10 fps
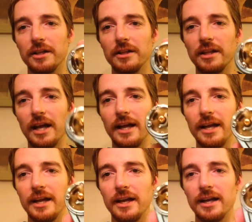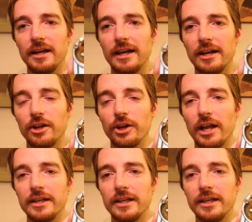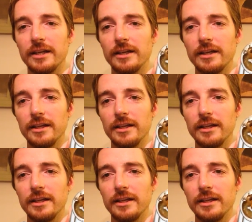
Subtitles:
they had a good idea.